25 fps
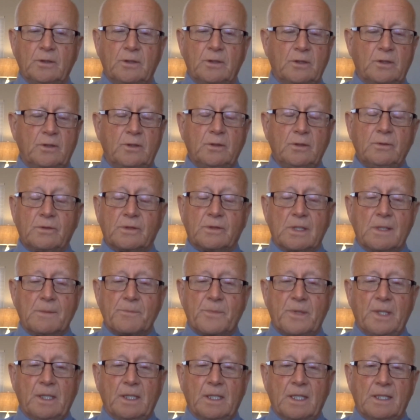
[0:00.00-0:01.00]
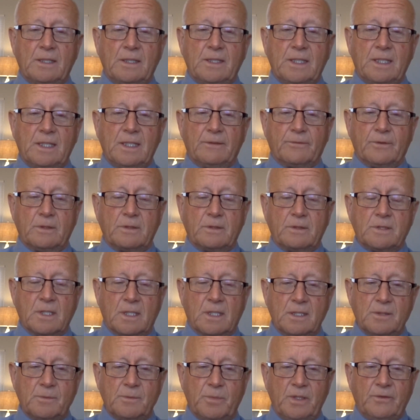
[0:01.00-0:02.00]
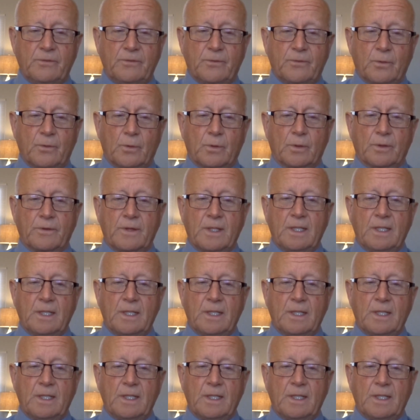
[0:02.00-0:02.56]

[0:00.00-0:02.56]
to do something I'd never done before.